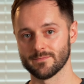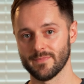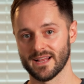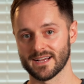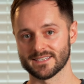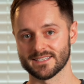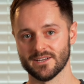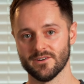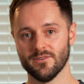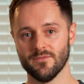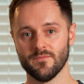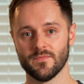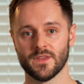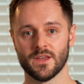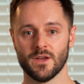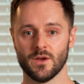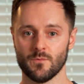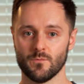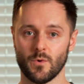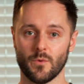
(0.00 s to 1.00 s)
Black Seal,
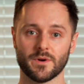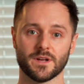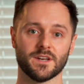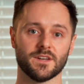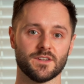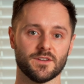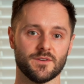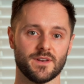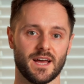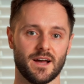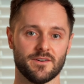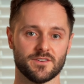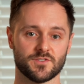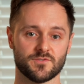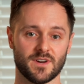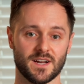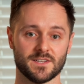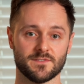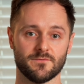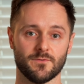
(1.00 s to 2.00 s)
what we're going to do now is
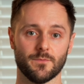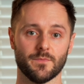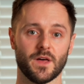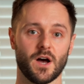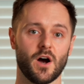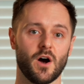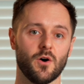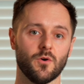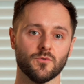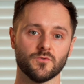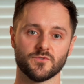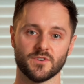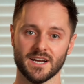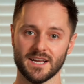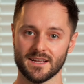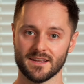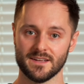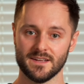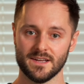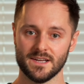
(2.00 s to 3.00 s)
transform the whole
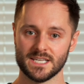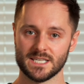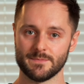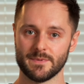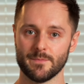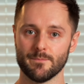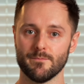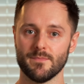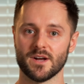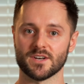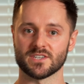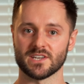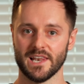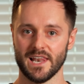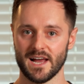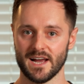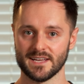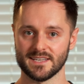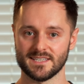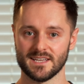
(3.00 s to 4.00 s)
drink to be much
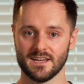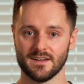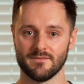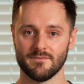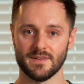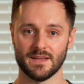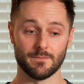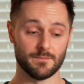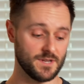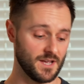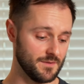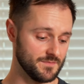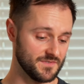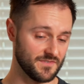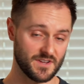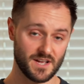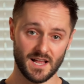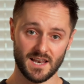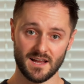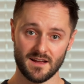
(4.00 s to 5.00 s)
lighter in terms of
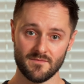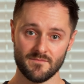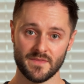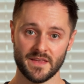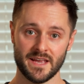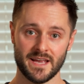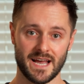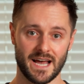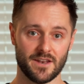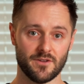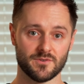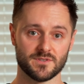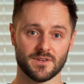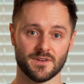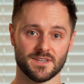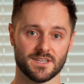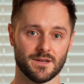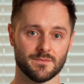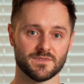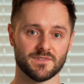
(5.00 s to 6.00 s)
color and also
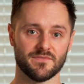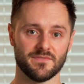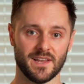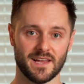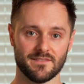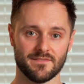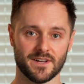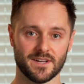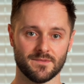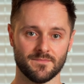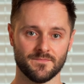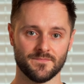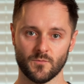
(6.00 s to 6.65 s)
in terms of flavor.